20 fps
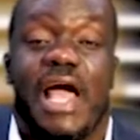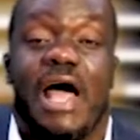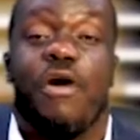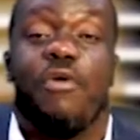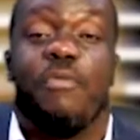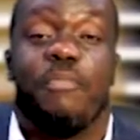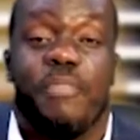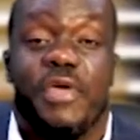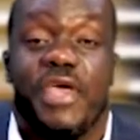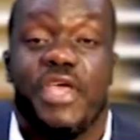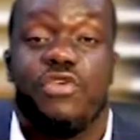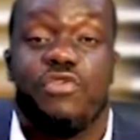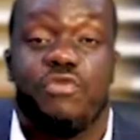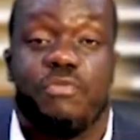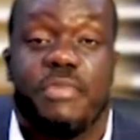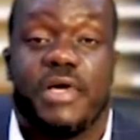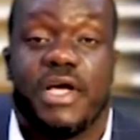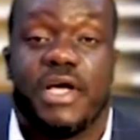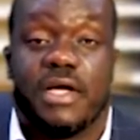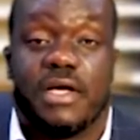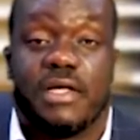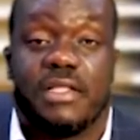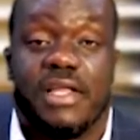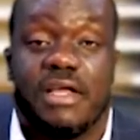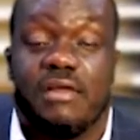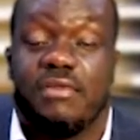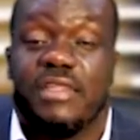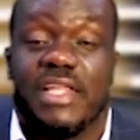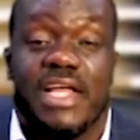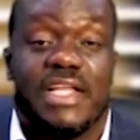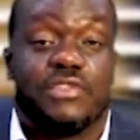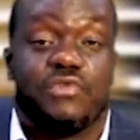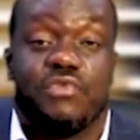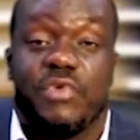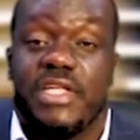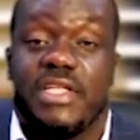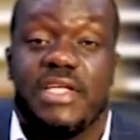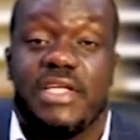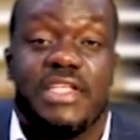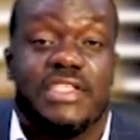I'll pay you back. Now, that's
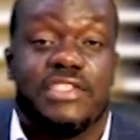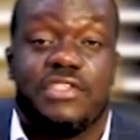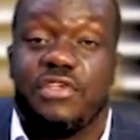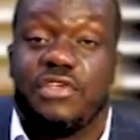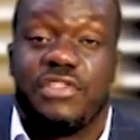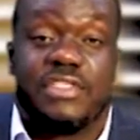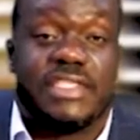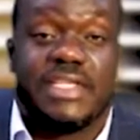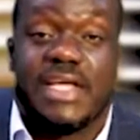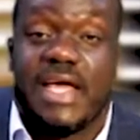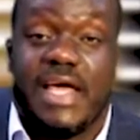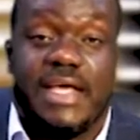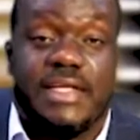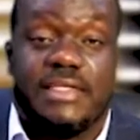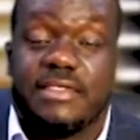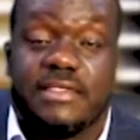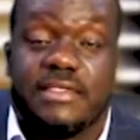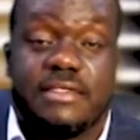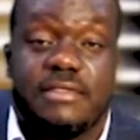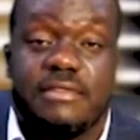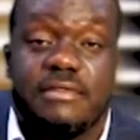when it's not tight.